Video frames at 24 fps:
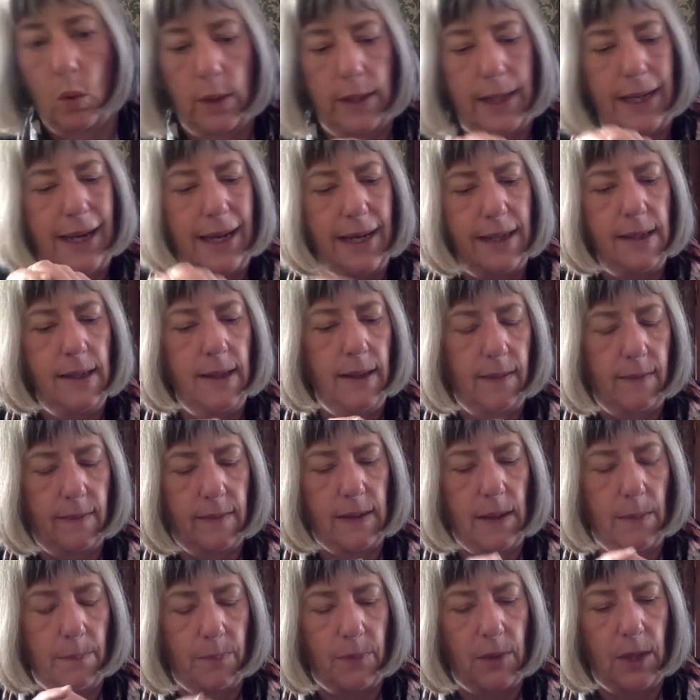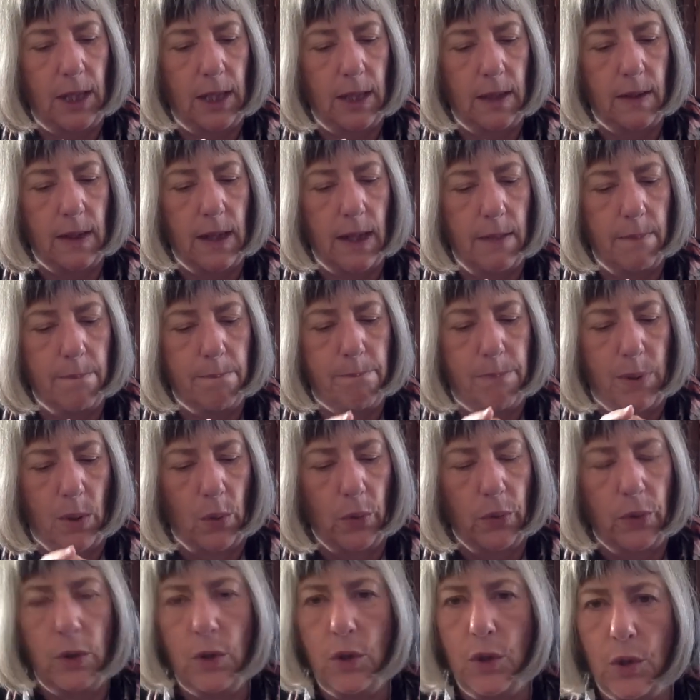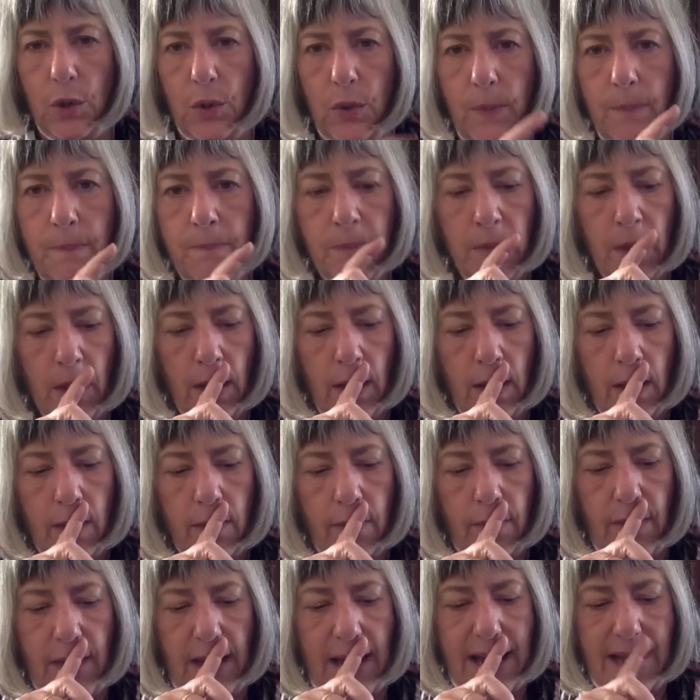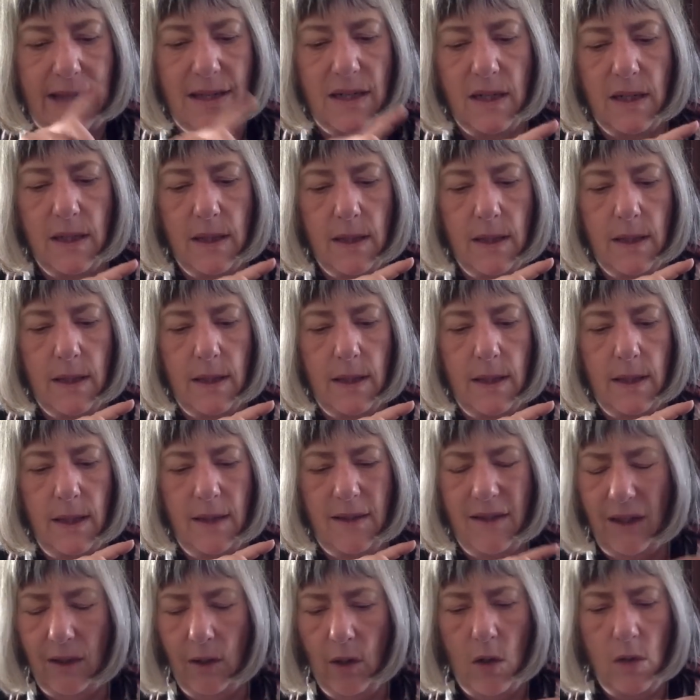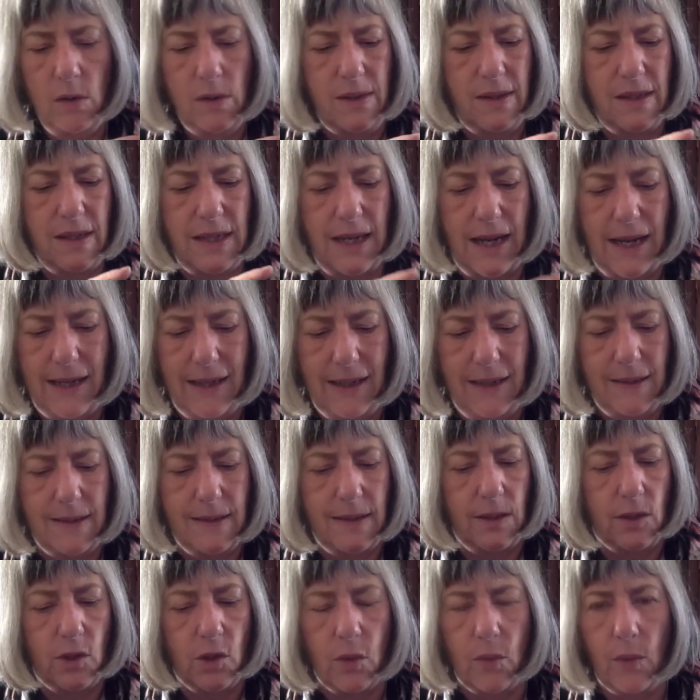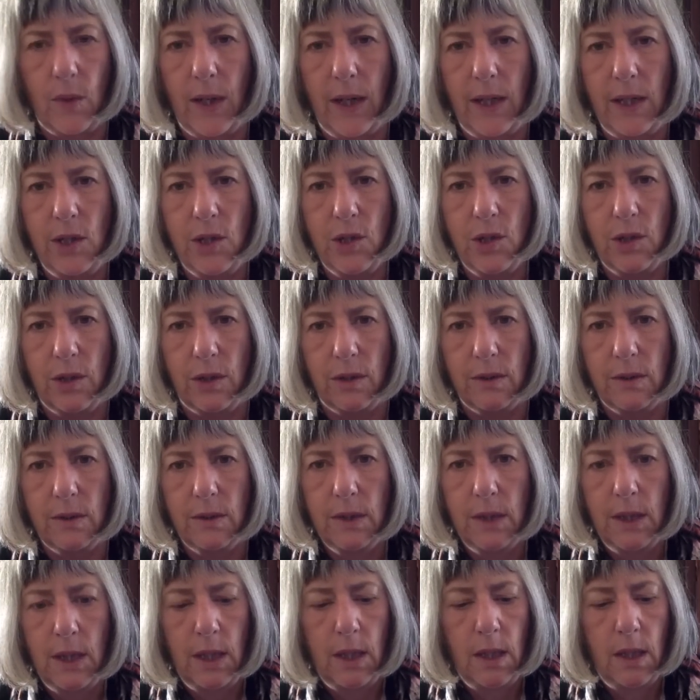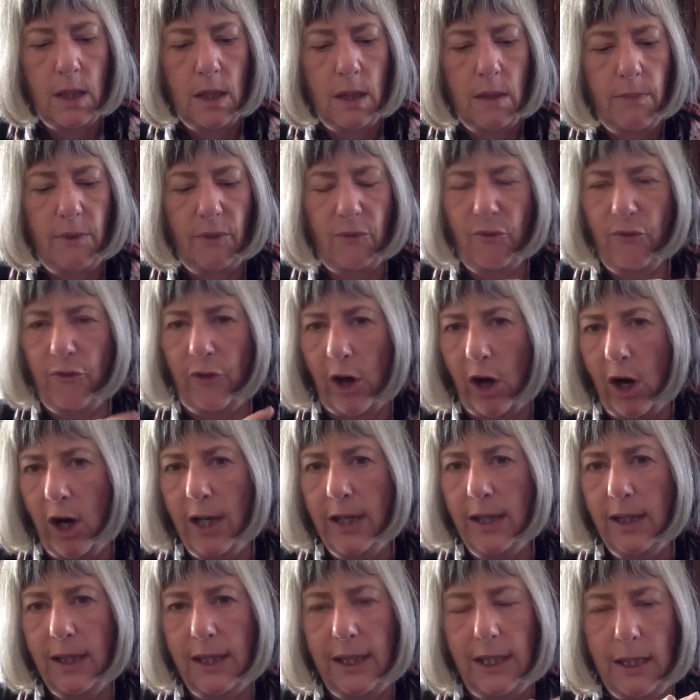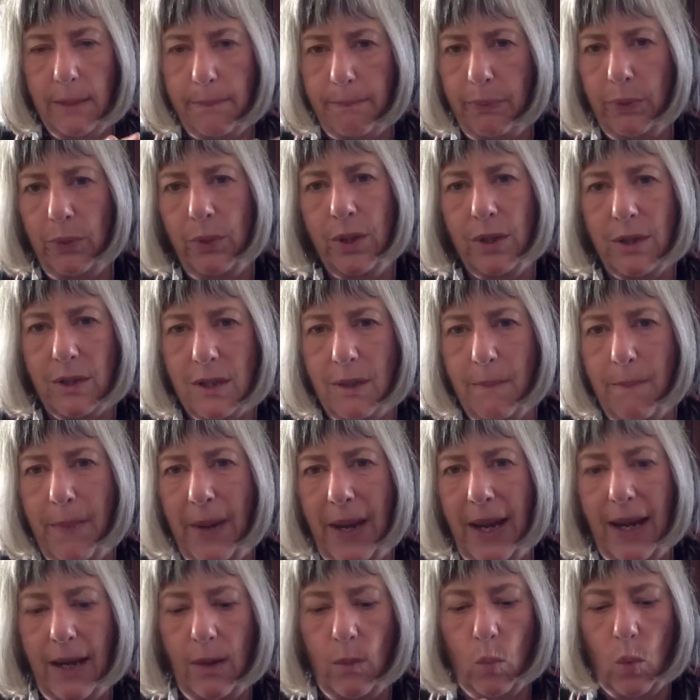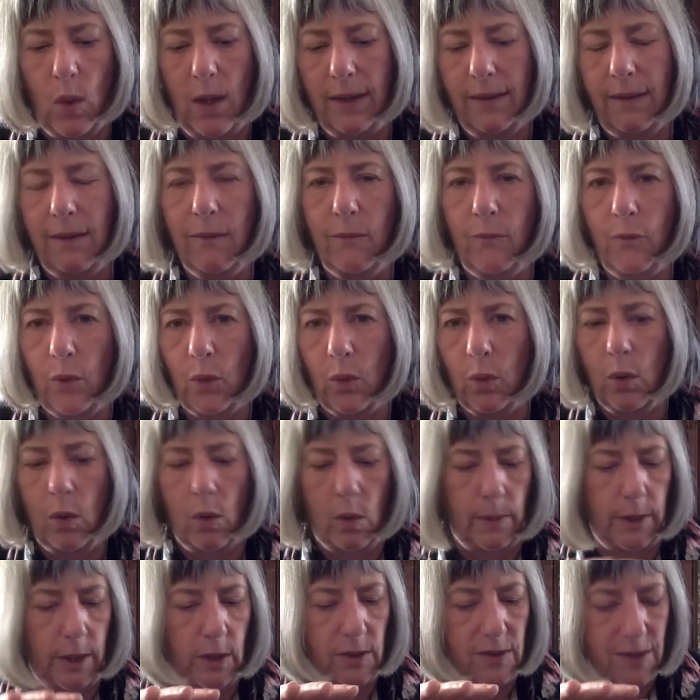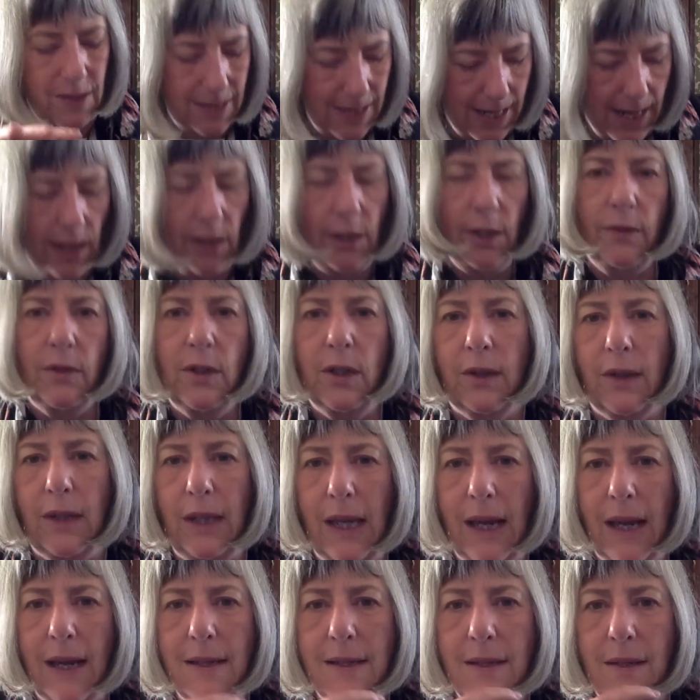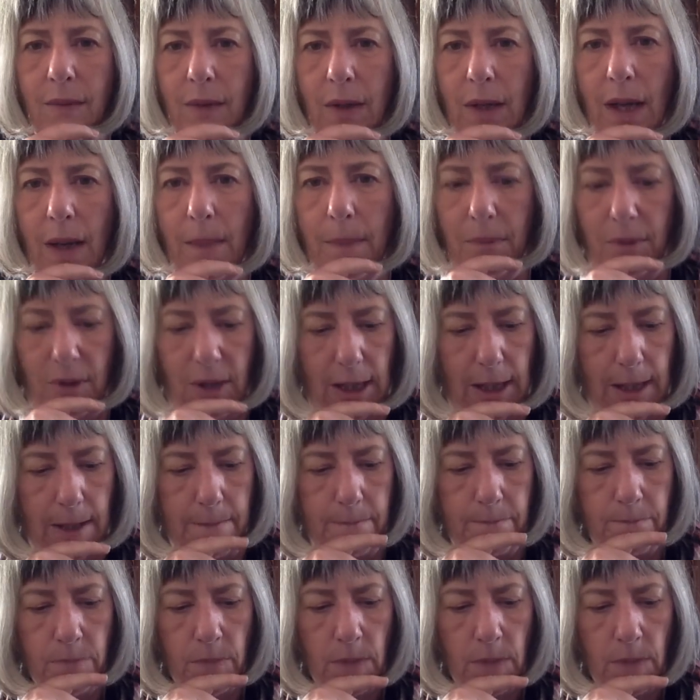ending something that bothered you, that it's a long-standing situation, But finally, you put it to bed once and for all, because now you've got the Ace of Cups here.